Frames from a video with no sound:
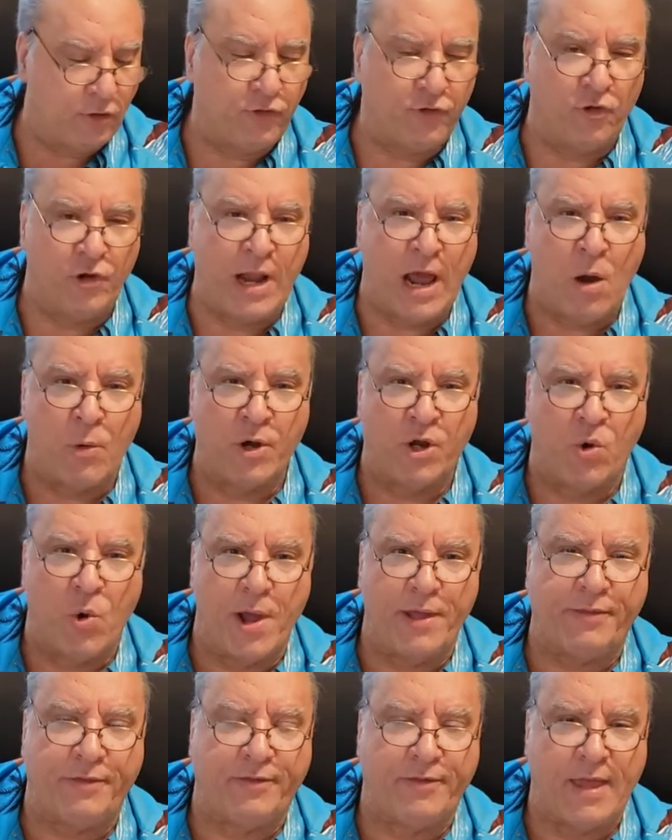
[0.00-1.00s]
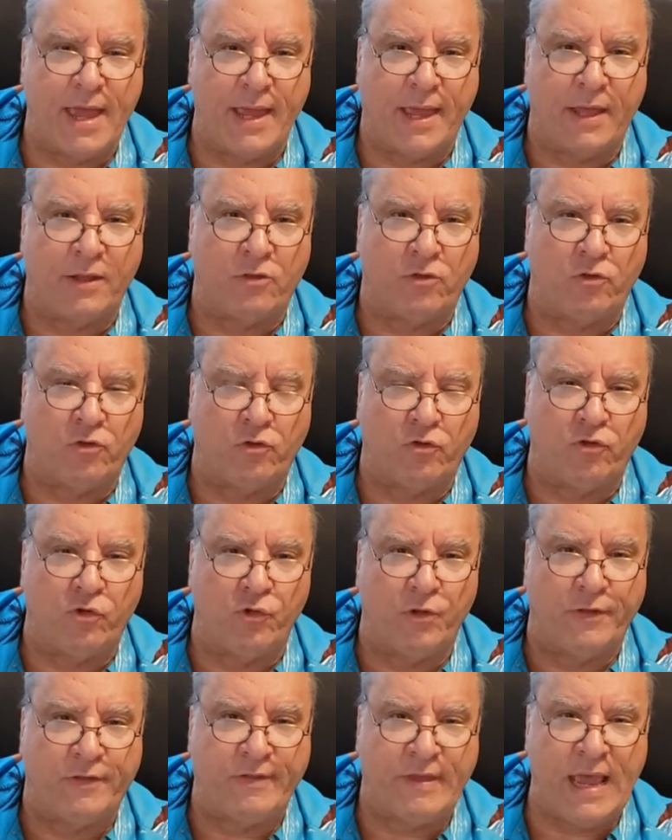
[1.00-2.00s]
So now we're going to take it
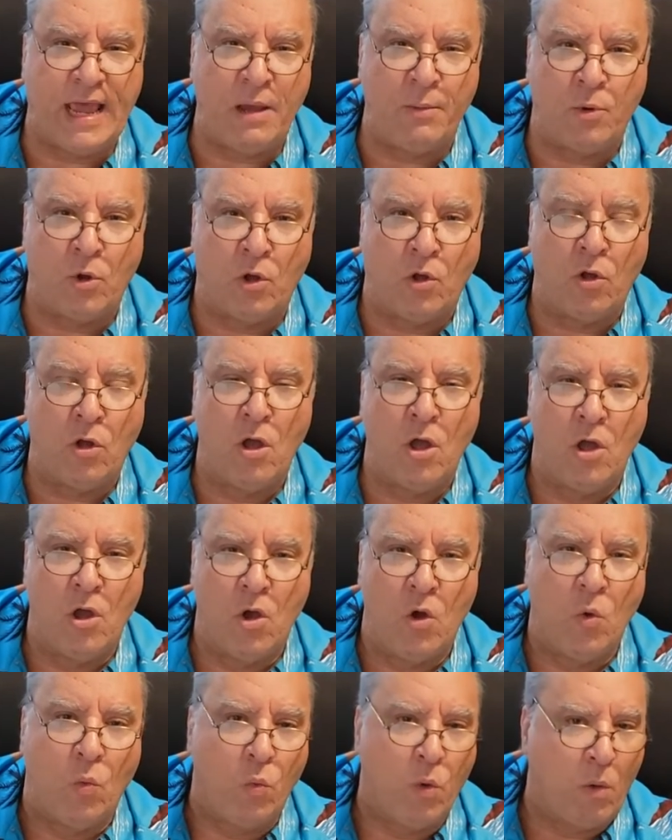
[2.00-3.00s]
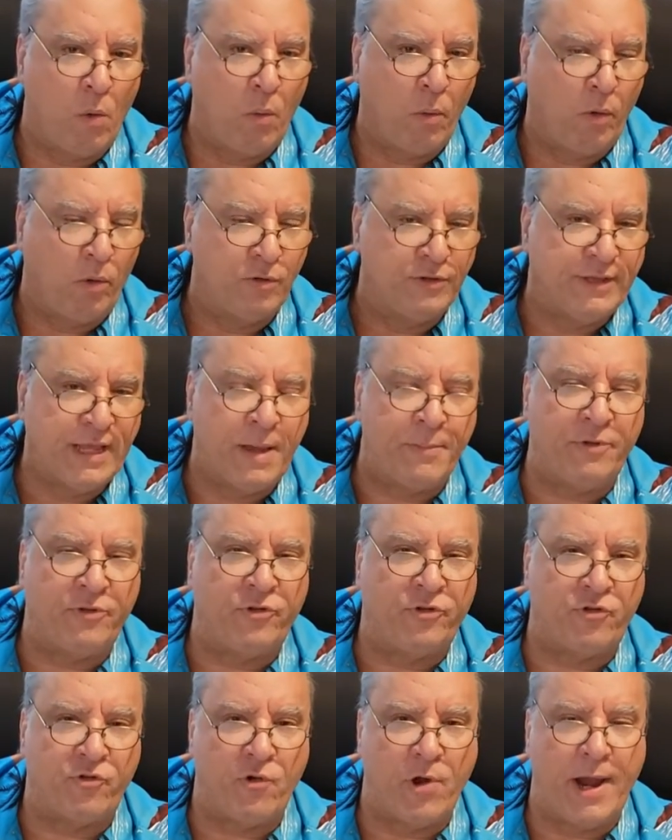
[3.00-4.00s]
to the table where we'll
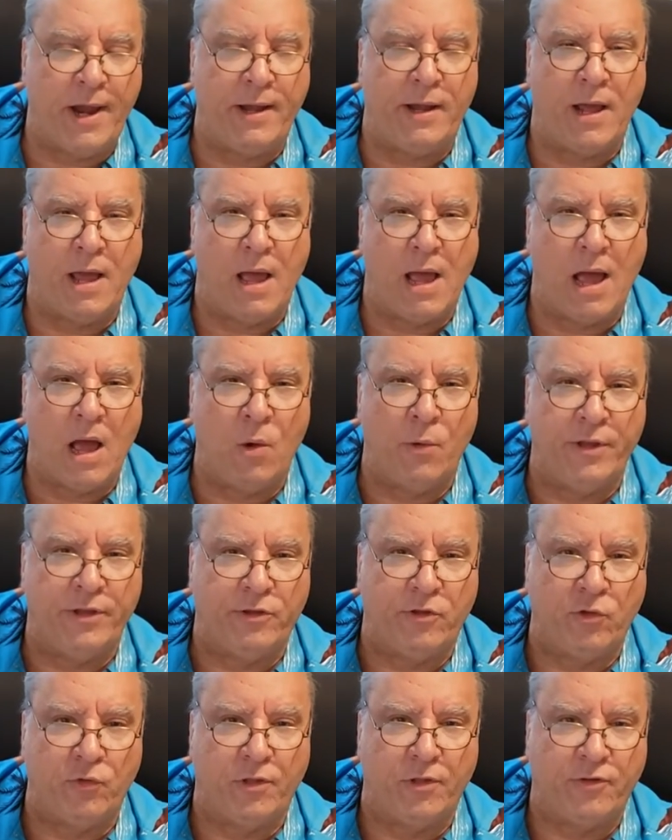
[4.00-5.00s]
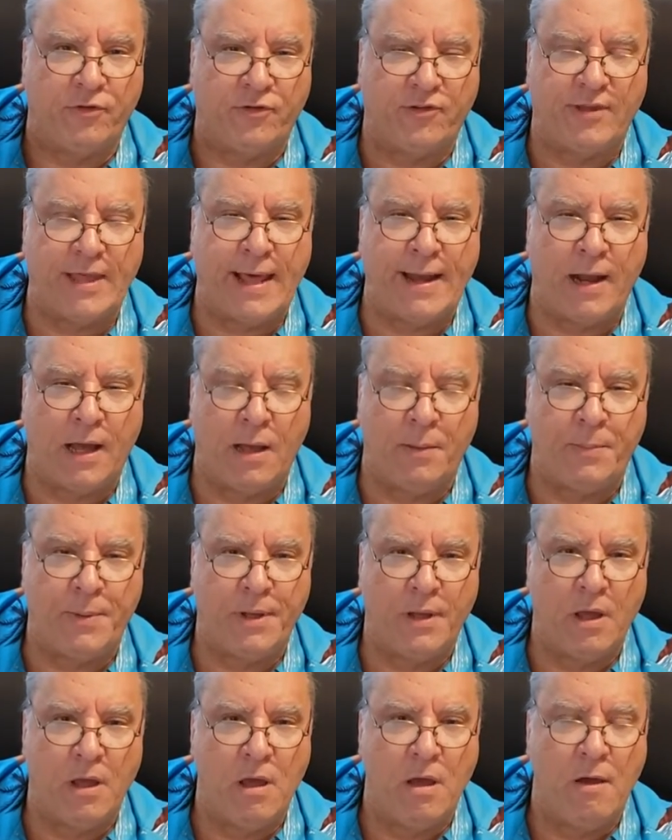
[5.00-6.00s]
demonstrate how we do the
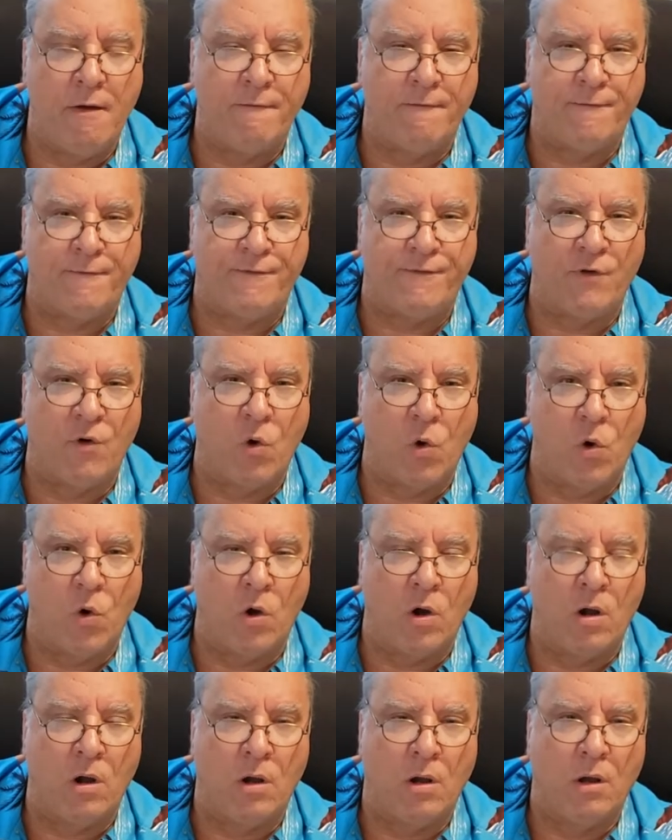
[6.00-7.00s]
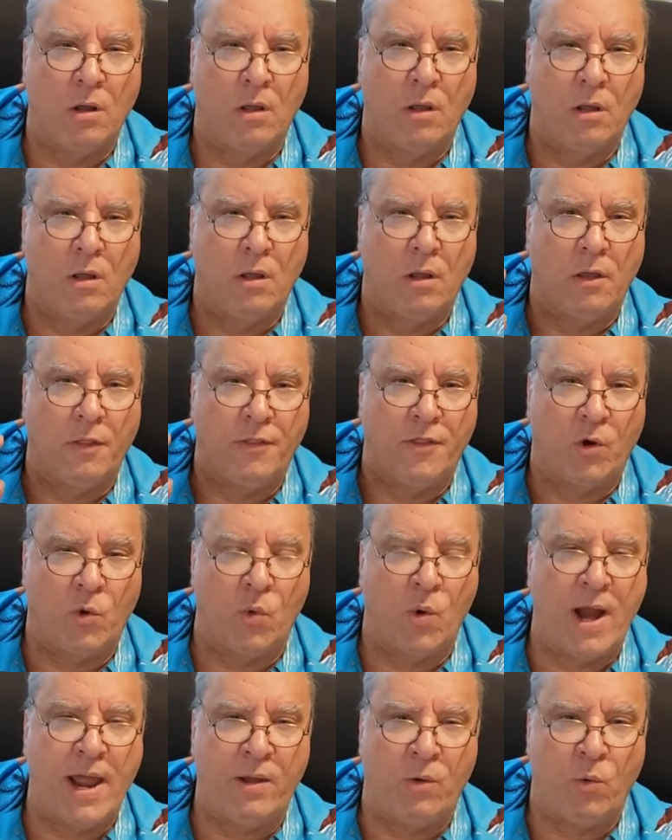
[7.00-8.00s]
setup for the
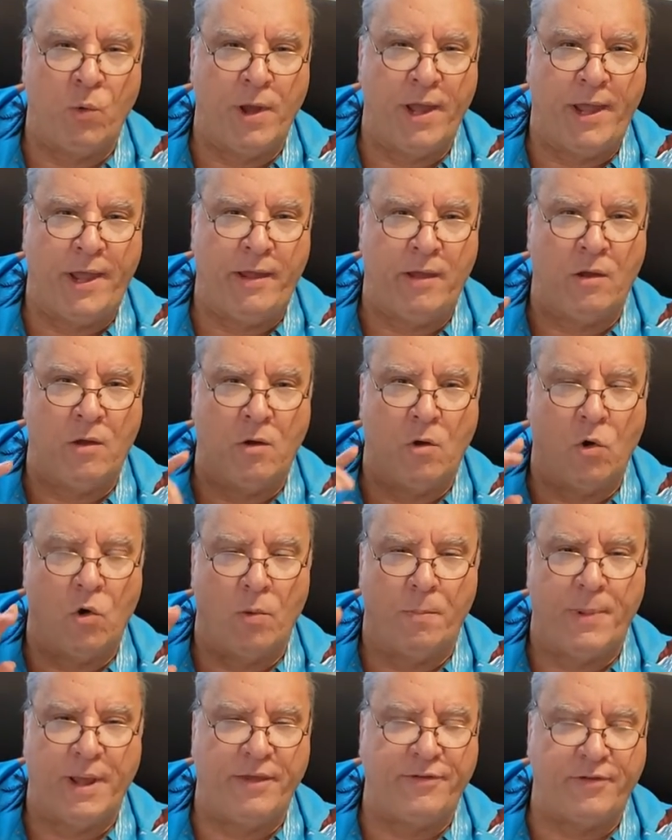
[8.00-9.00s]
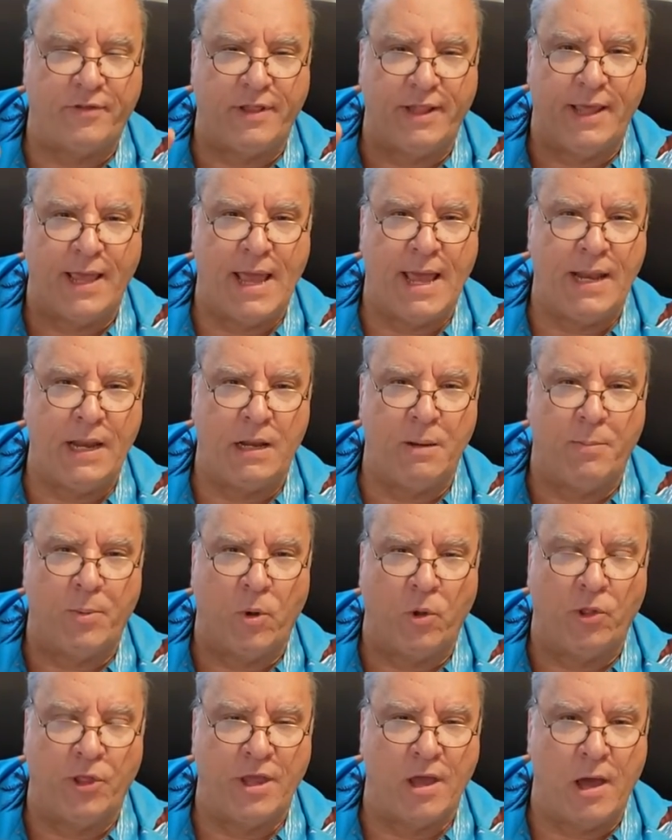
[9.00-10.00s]
right wing, or basically any
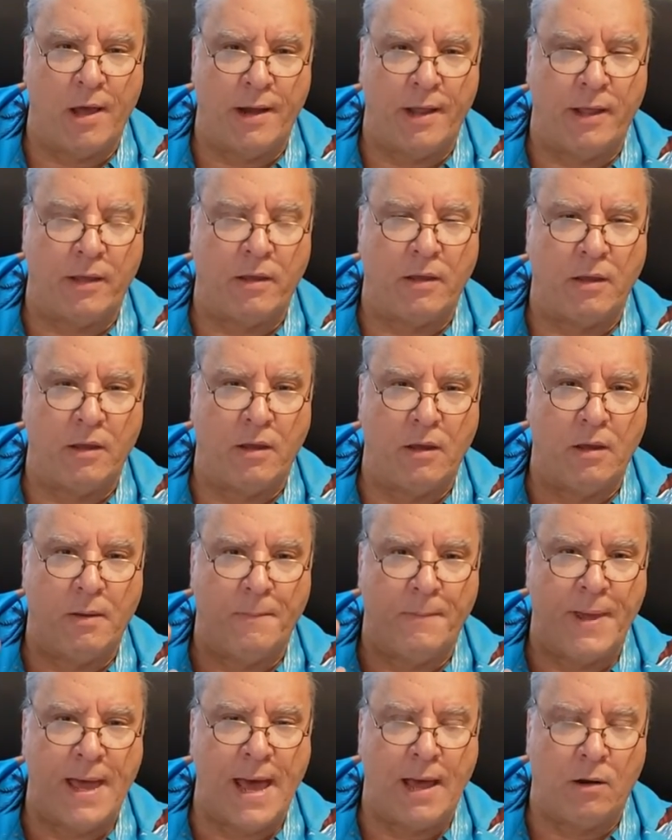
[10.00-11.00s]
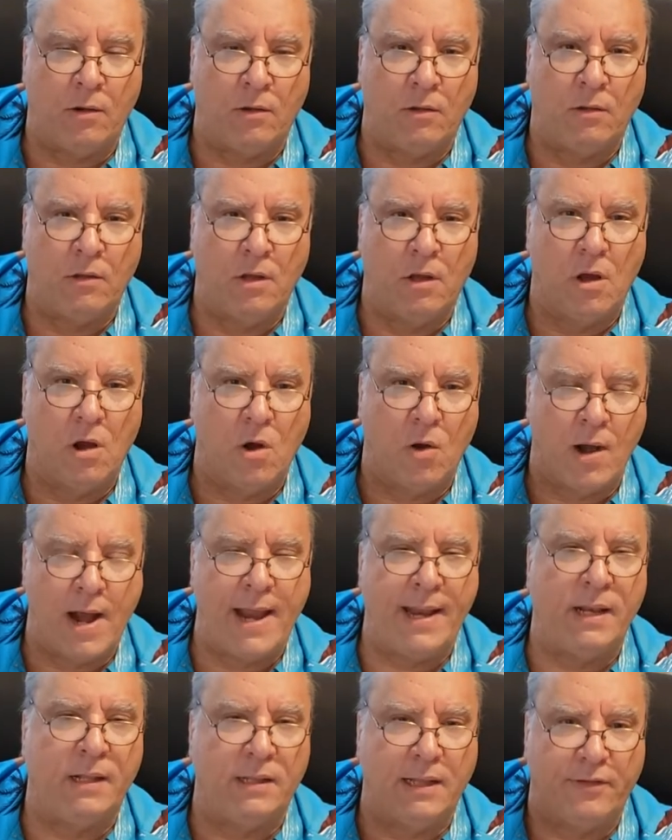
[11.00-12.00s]
Napoleonic battle. All
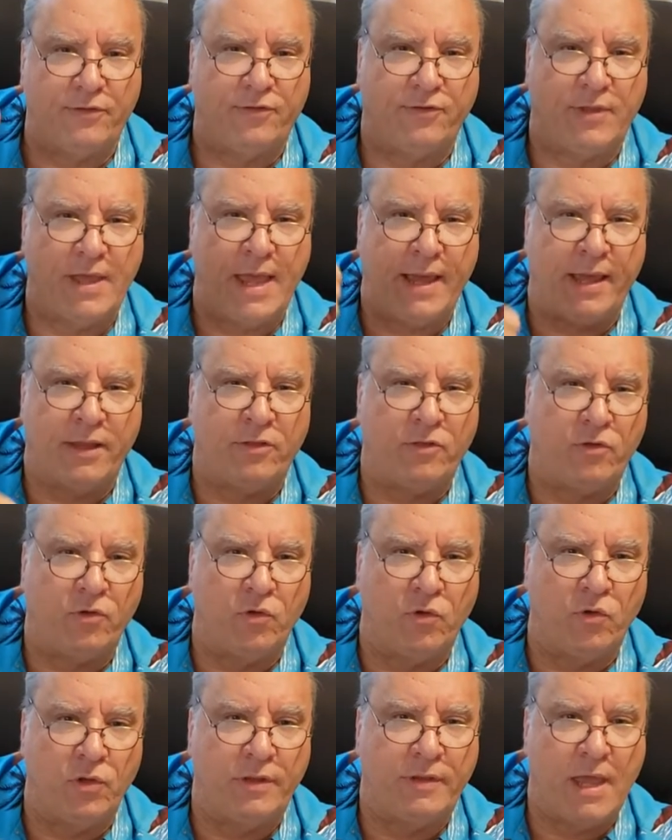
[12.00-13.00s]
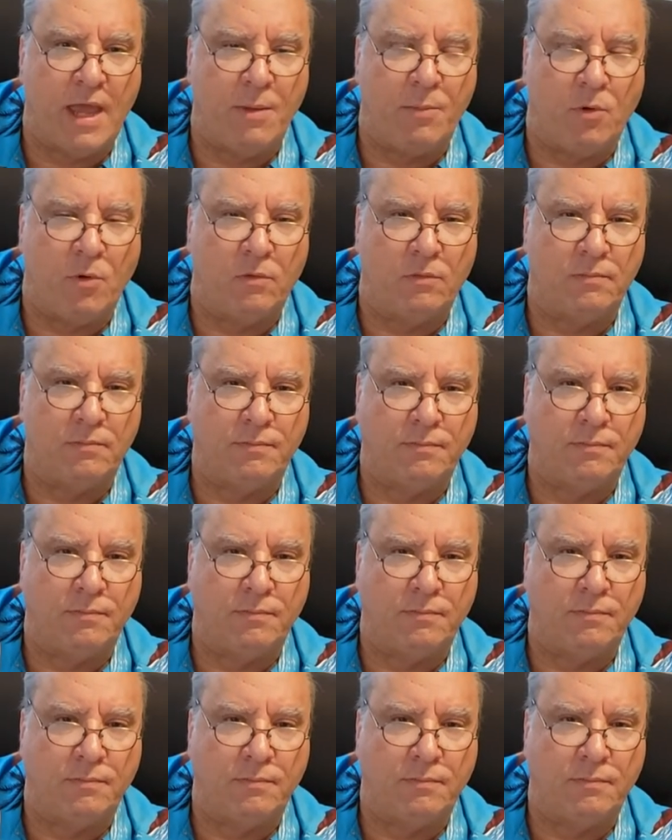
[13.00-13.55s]
right, let's take it to the table.